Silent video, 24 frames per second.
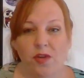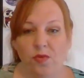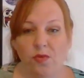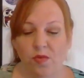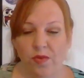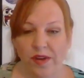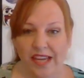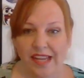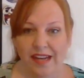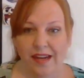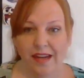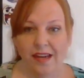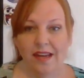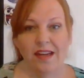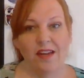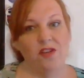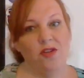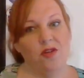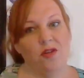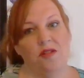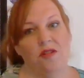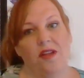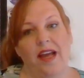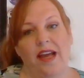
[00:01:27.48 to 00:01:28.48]
you read it
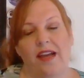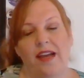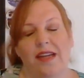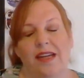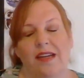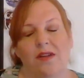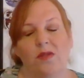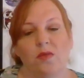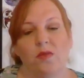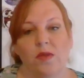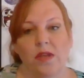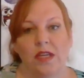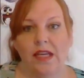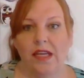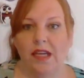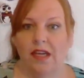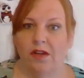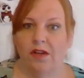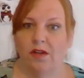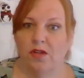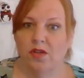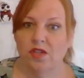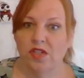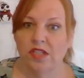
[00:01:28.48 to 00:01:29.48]
and you're like, I don't really
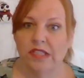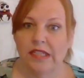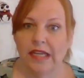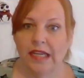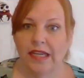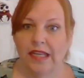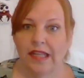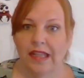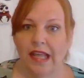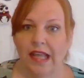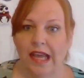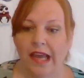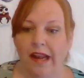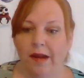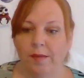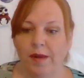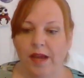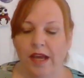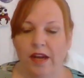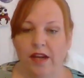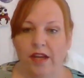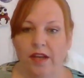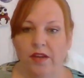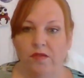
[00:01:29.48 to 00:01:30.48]
understand that, I'm
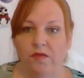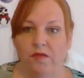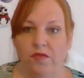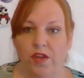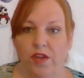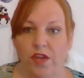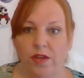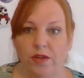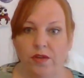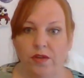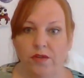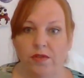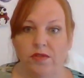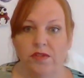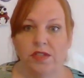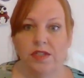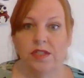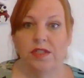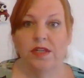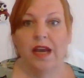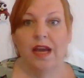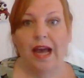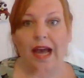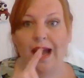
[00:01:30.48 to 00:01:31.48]
kind of
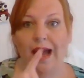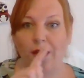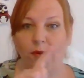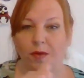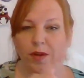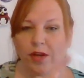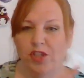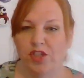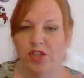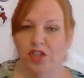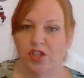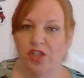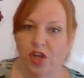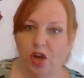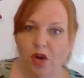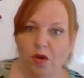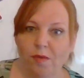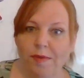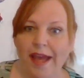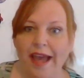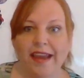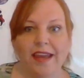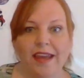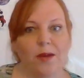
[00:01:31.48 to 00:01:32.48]
confused, I would just
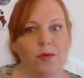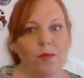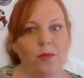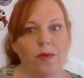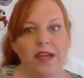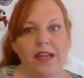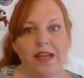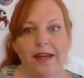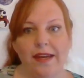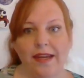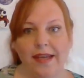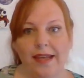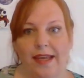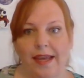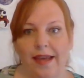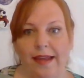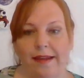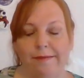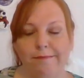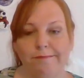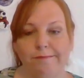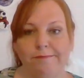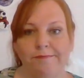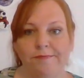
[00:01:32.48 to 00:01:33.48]
go back and read it
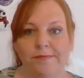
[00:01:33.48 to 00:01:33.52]
again.